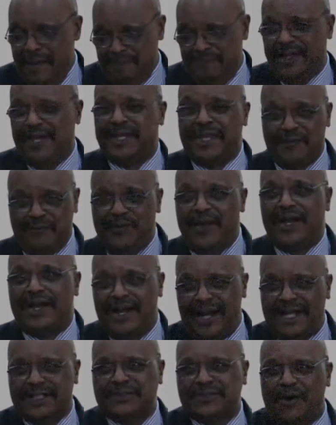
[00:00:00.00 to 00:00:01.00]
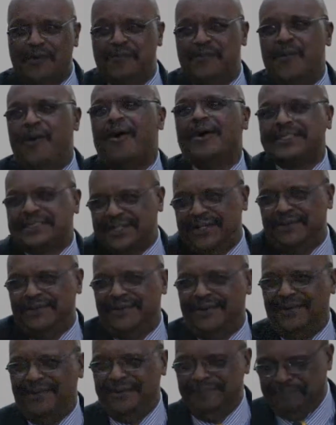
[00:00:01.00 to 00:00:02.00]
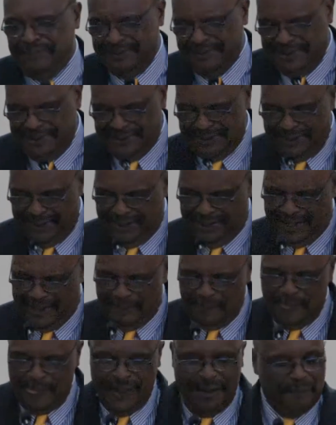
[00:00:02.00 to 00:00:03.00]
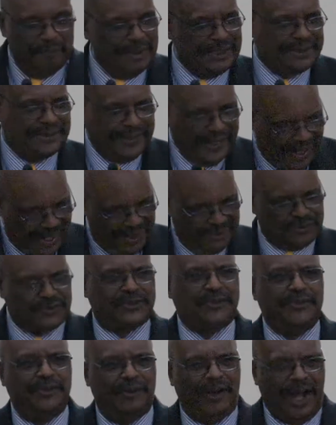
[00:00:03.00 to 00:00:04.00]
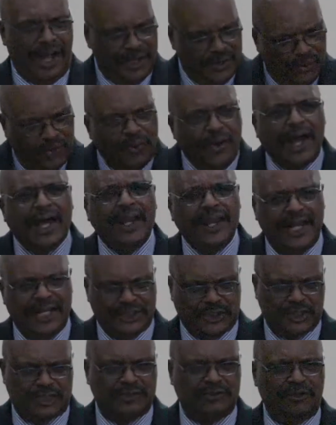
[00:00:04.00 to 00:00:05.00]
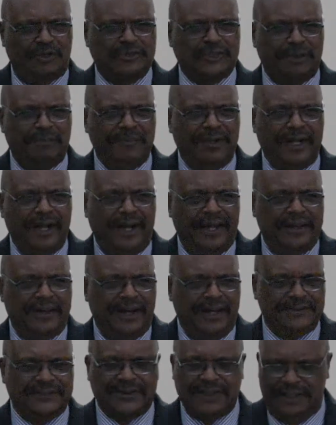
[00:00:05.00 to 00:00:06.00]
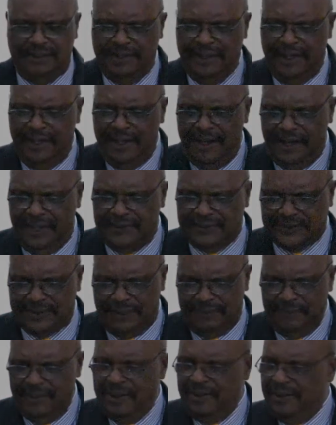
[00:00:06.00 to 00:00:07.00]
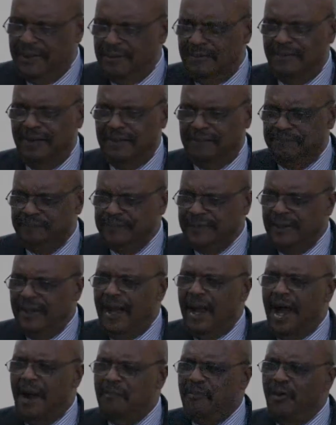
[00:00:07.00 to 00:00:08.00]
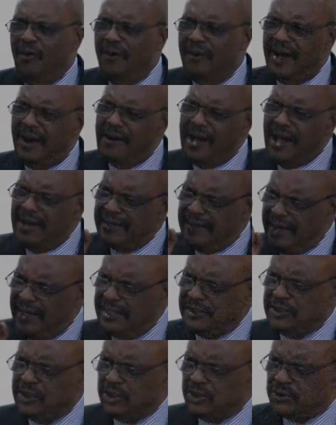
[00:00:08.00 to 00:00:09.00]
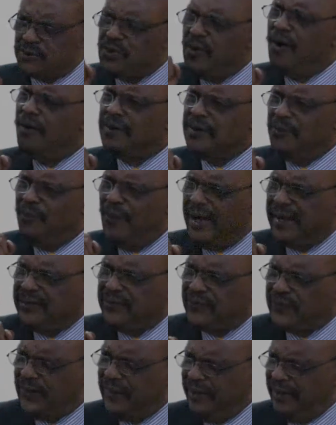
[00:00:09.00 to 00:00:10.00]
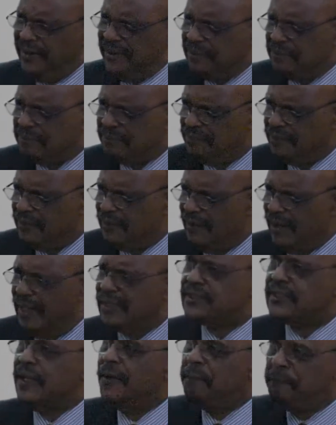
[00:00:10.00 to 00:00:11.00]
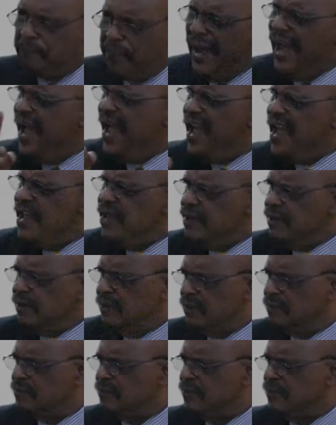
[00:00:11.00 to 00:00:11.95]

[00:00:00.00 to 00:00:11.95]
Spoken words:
They give you a glass of water, you know. Yeah. But they ask you, are you allergic, Dr. Muganda? I said, no, I'm allergic to only one thing. I said, pain.